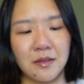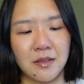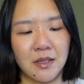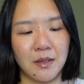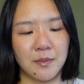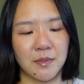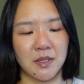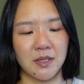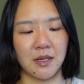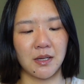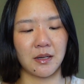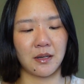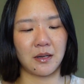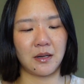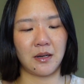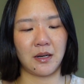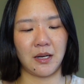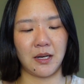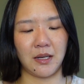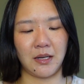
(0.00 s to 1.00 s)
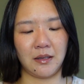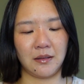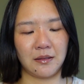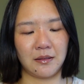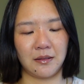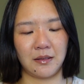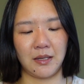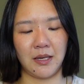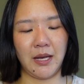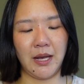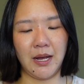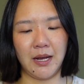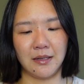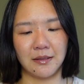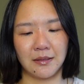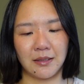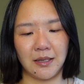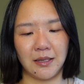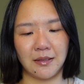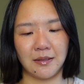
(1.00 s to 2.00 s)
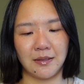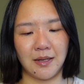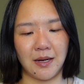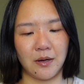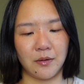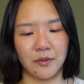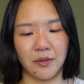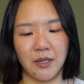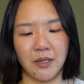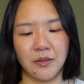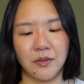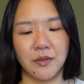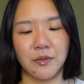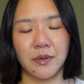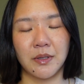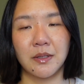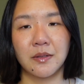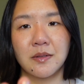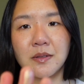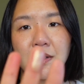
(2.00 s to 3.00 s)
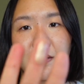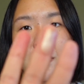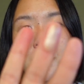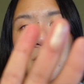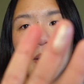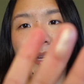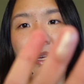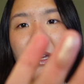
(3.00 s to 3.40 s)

seems like I can't get down into it. So